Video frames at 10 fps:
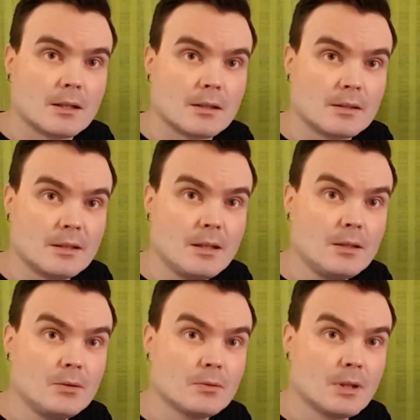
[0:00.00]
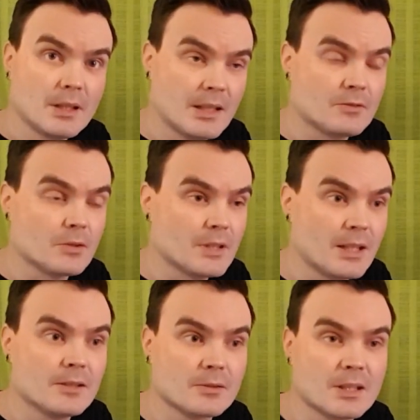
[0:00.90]
Now I have to tell
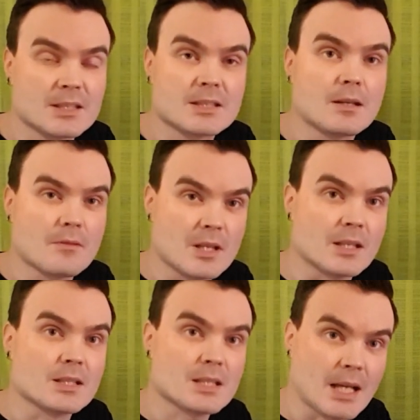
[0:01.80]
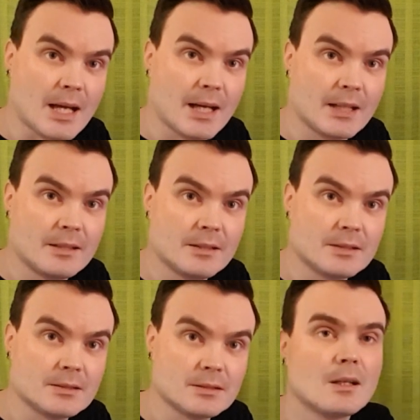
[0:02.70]
you guys something sad.
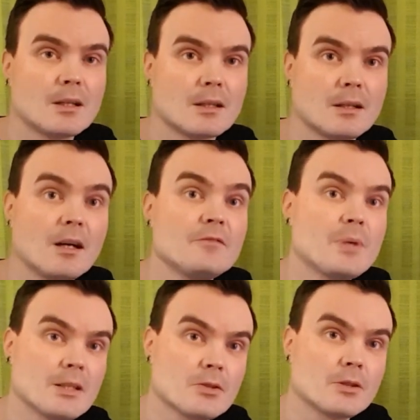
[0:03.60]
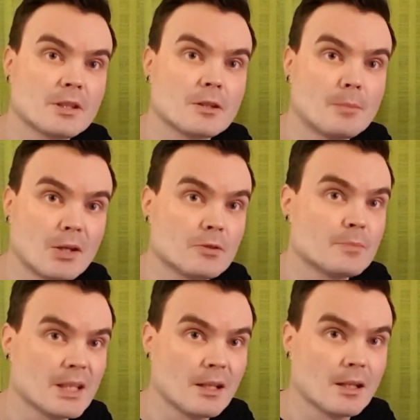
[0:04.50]
I've been talking about
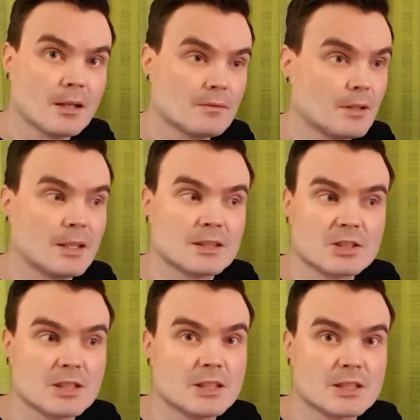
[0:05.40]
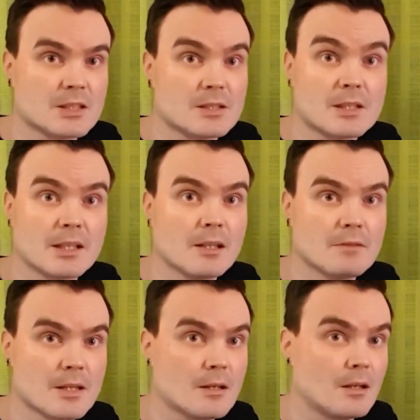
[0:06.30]
Milla like she's still
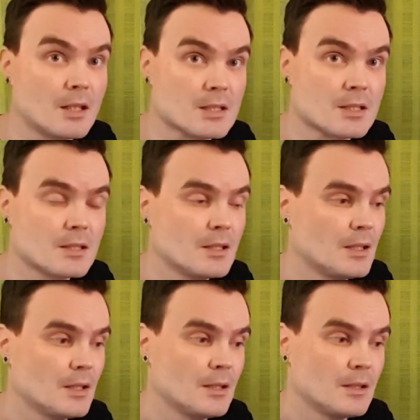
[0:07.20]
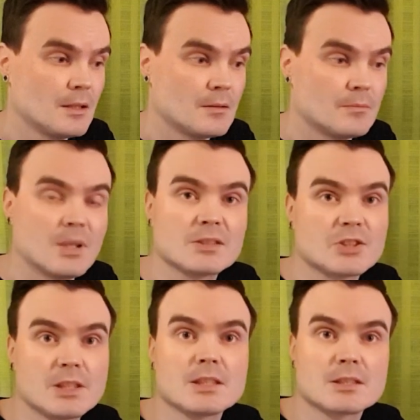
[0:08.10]
with us, but
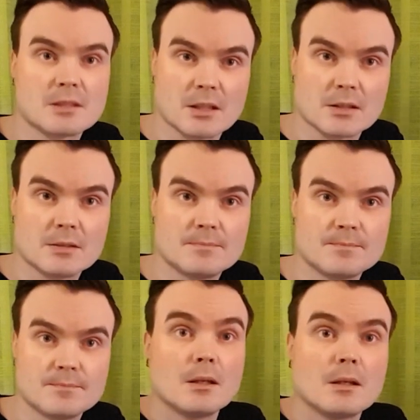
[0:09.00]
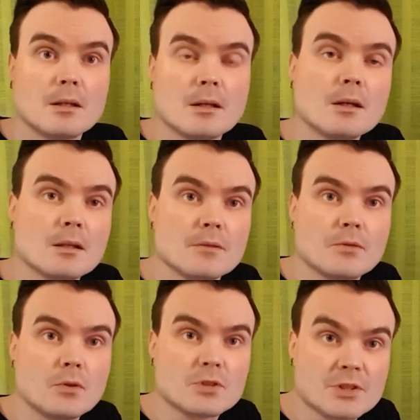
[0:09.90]
she's not.
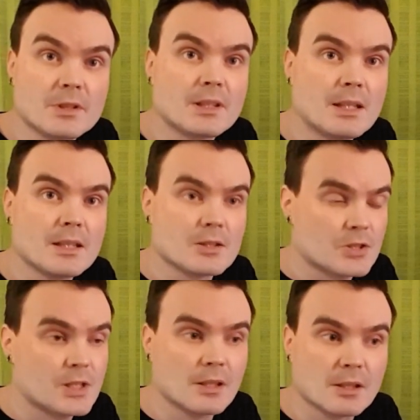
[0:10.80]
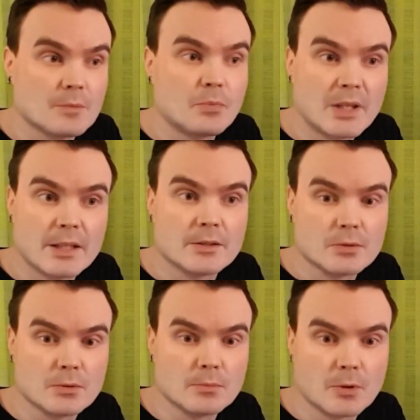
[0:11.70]
Unfortunately, she got brain
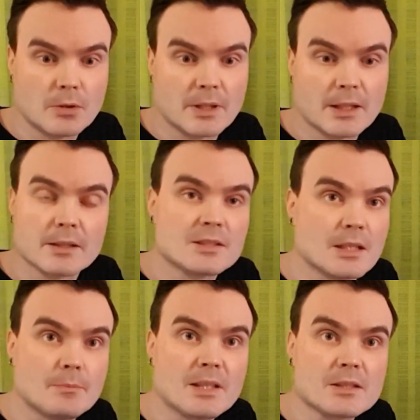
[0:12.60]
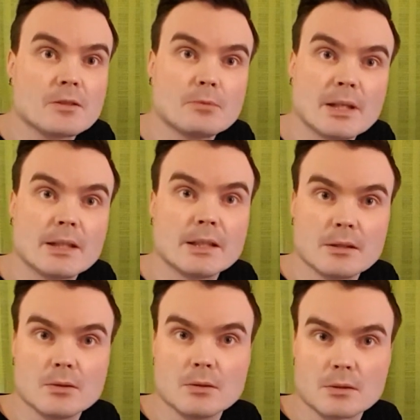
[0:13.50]
tumor and she passed away in
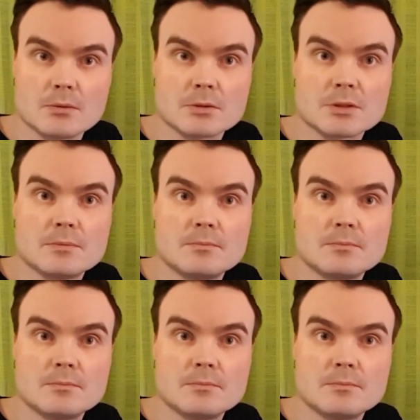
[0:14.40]
August.